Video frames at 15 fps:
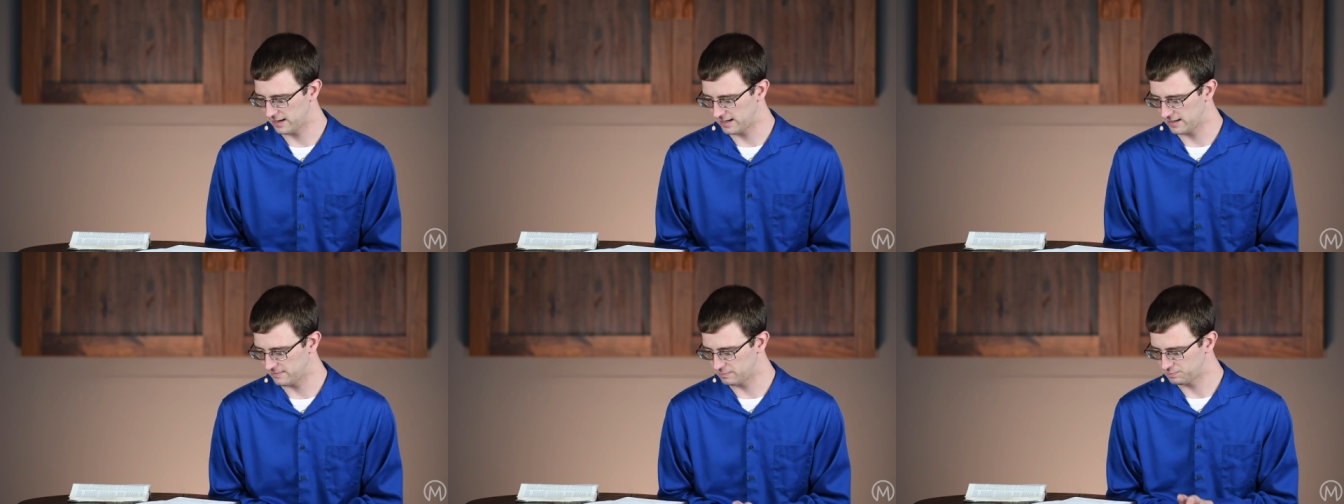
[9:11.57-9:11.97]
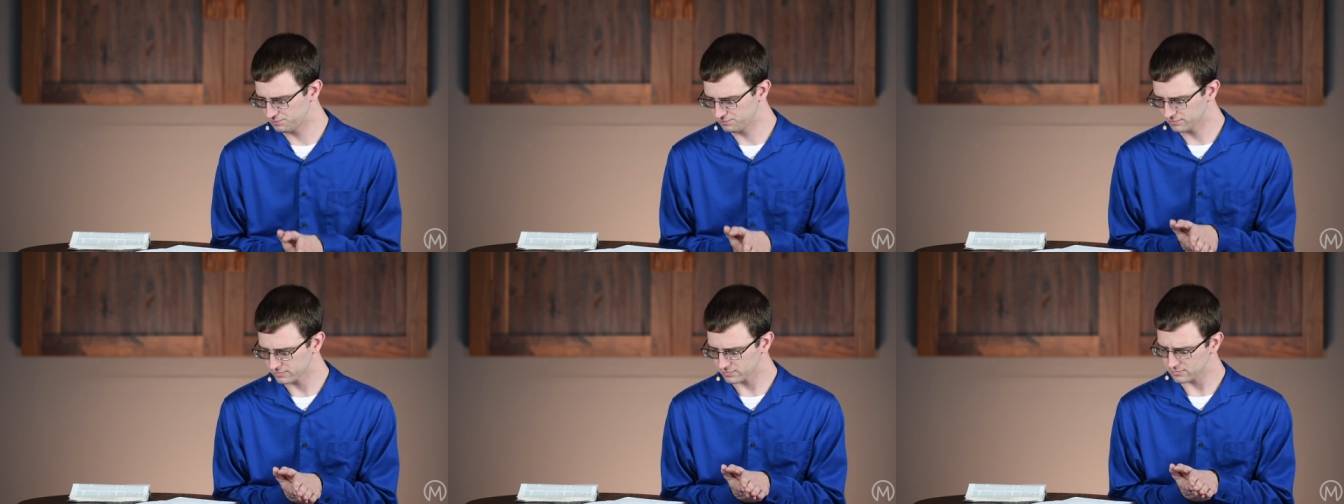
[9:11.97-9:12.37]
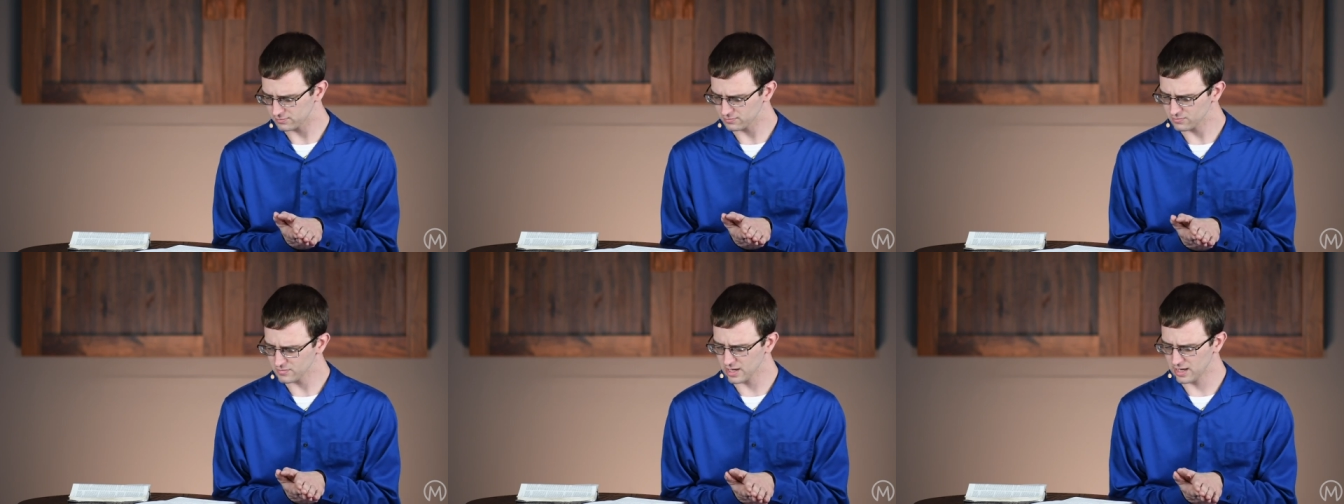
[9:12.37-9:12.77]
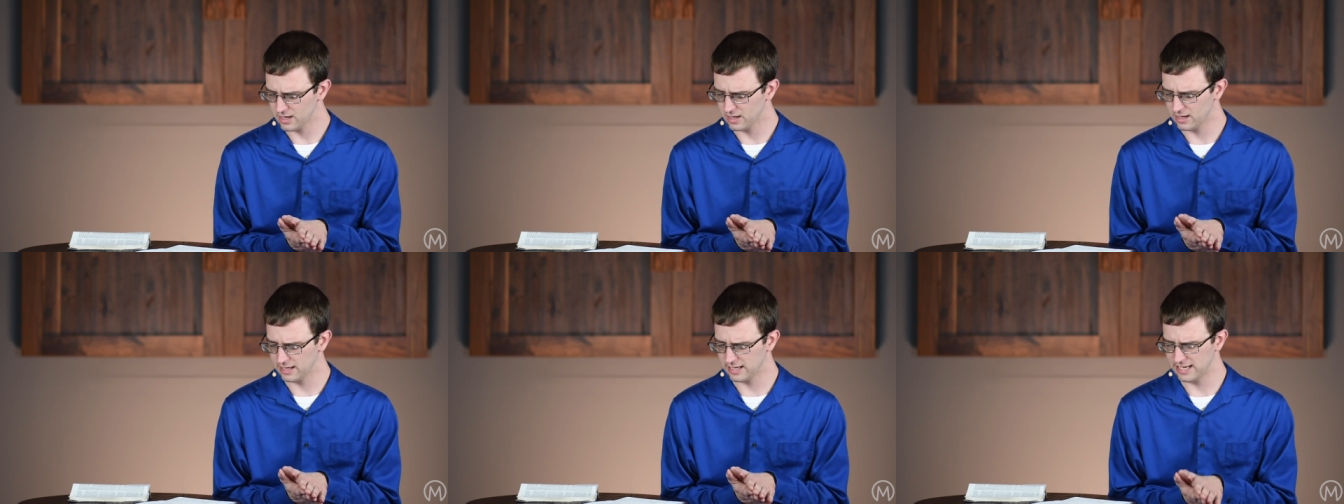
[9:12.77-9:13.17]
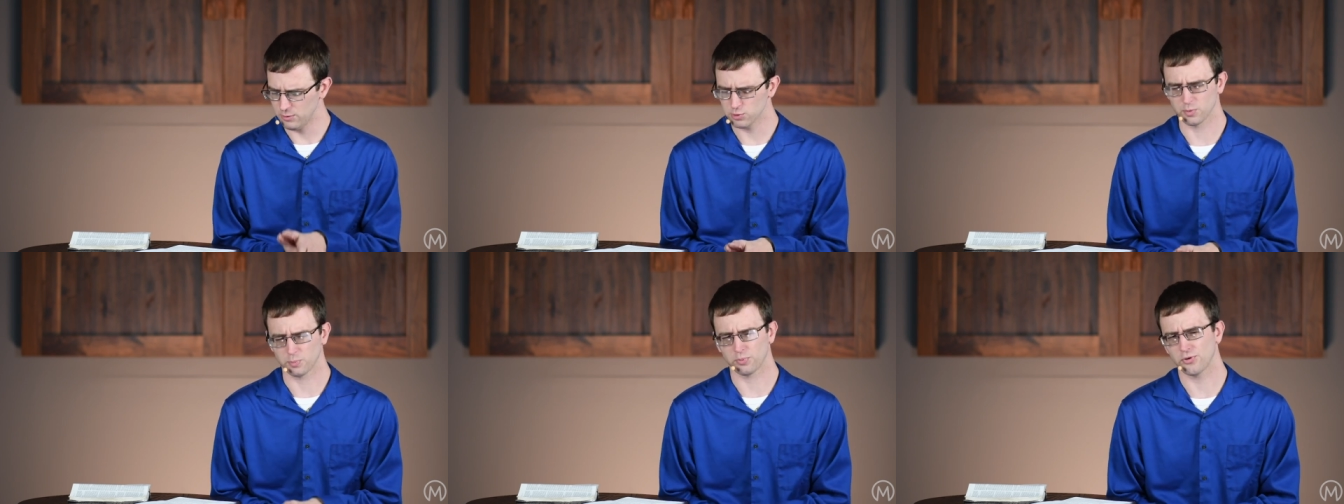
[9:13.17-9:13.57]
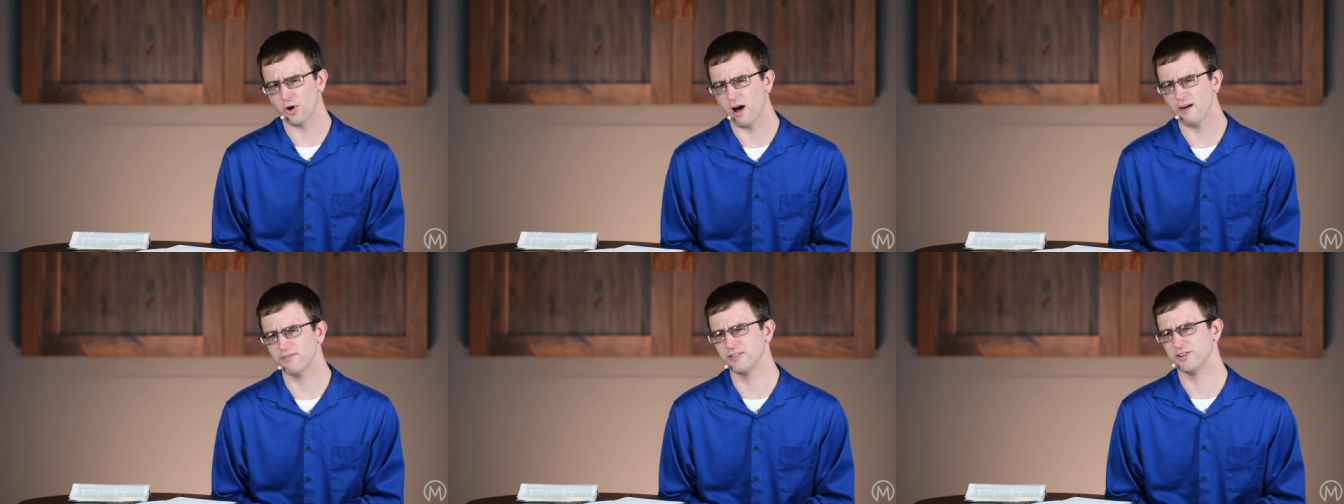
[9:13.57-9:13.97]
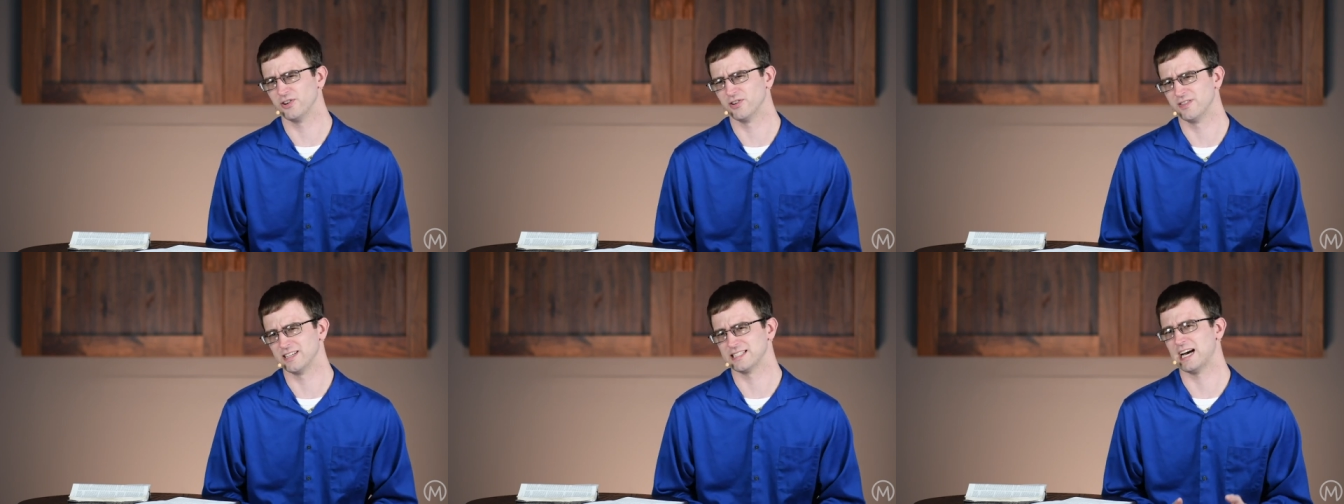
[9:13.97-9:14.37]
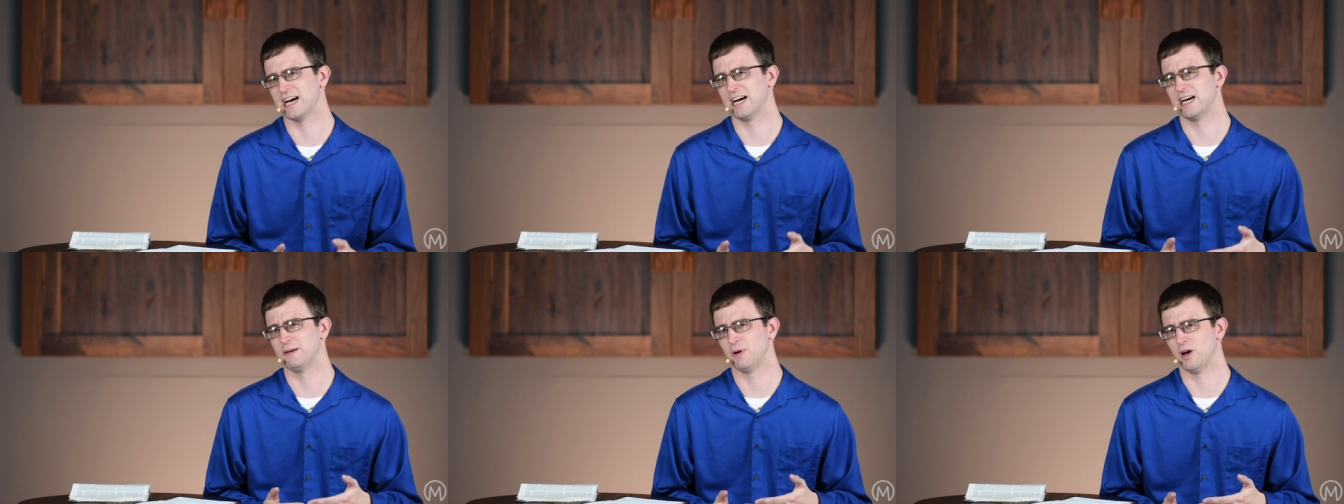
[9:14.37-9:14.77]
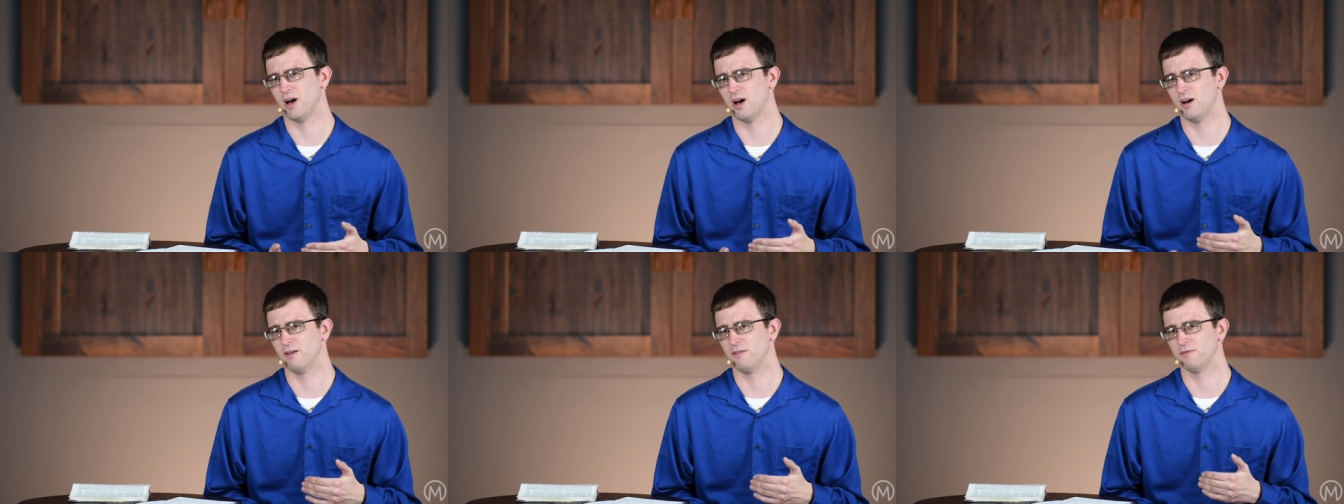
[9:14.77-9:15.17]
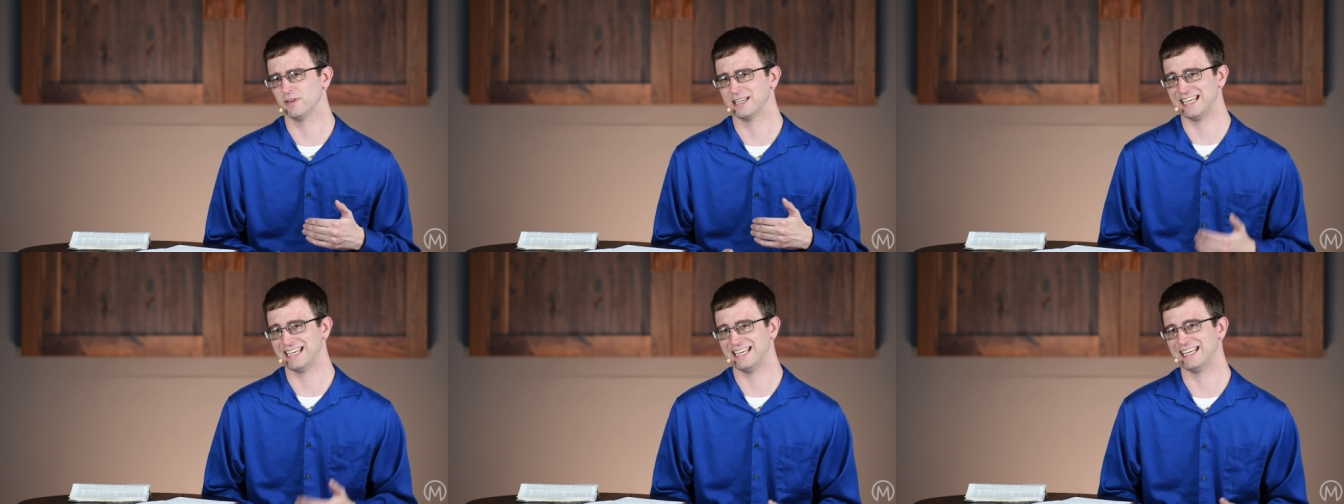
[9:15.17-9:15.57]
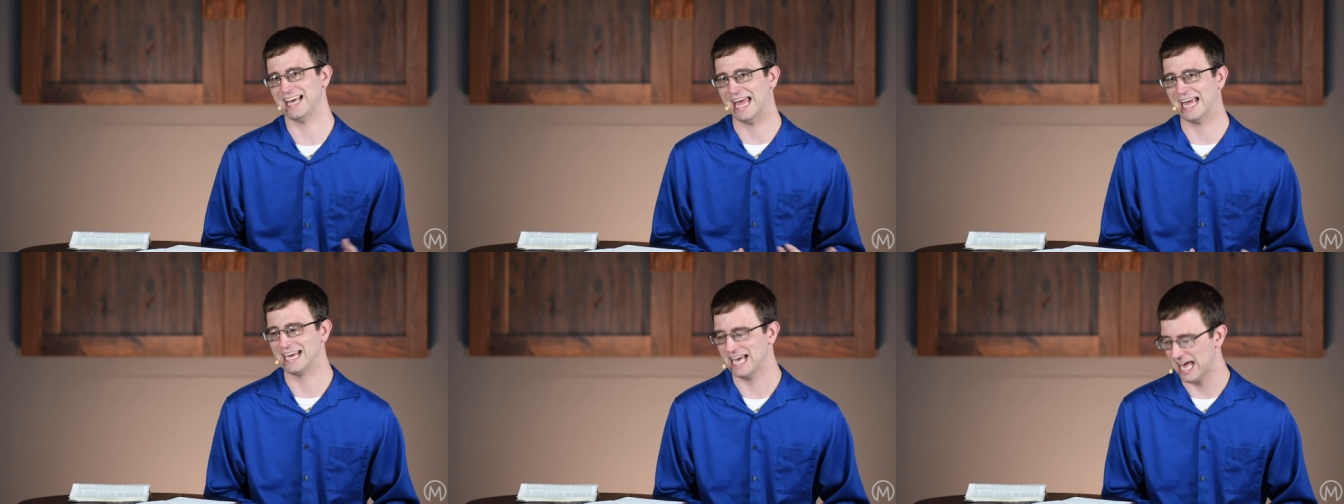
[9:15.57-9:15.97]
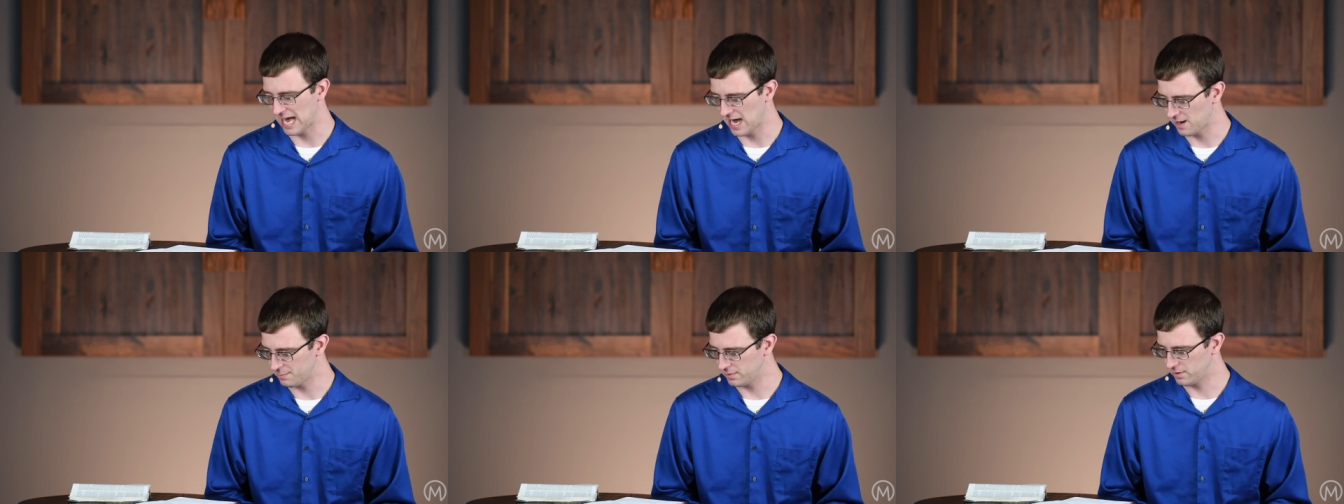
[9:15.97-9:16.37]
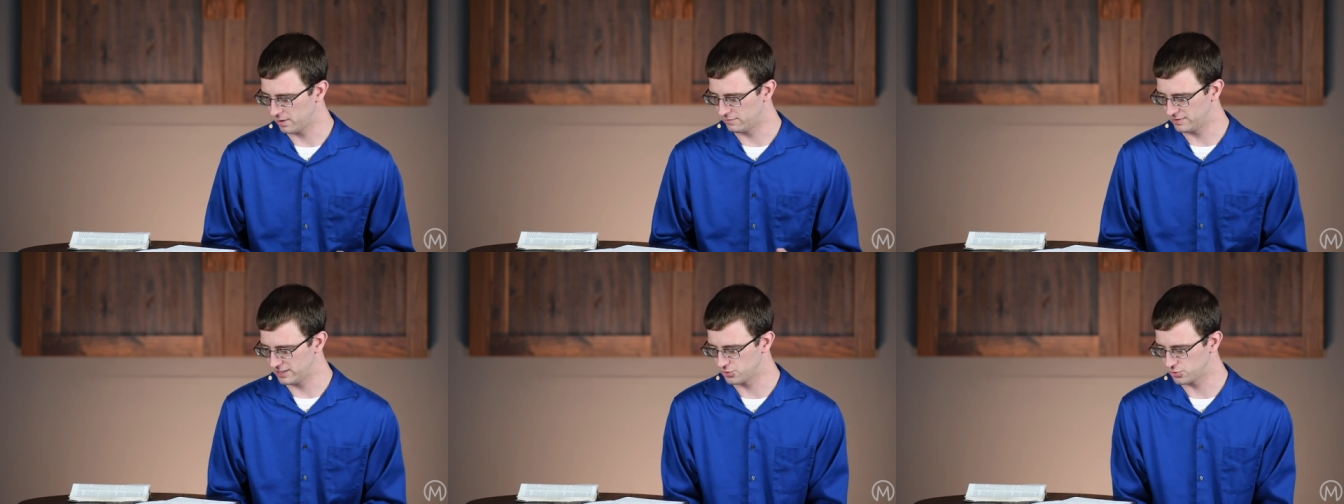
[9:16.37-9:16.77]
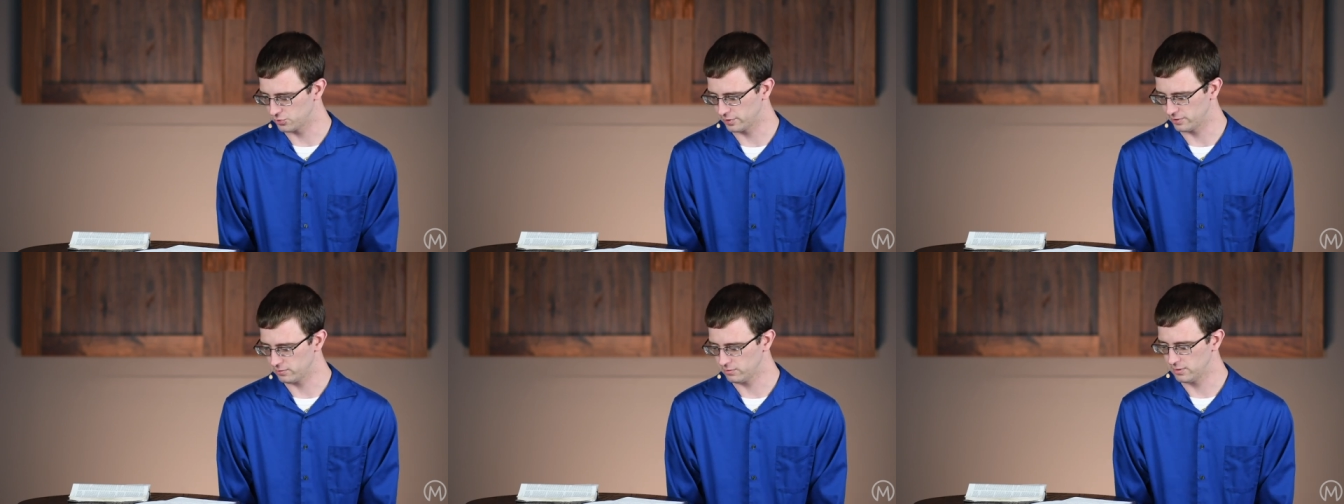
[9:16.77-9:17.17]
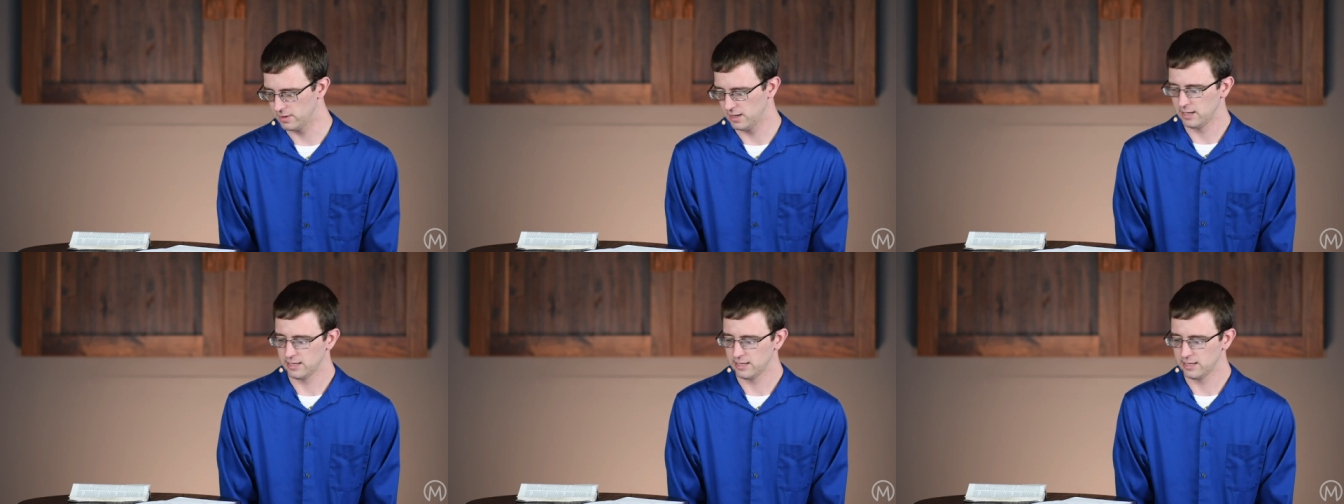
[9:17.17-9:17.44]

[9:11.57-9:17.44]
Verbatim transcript: And he was a prophet during the time of King Ahab of Israel.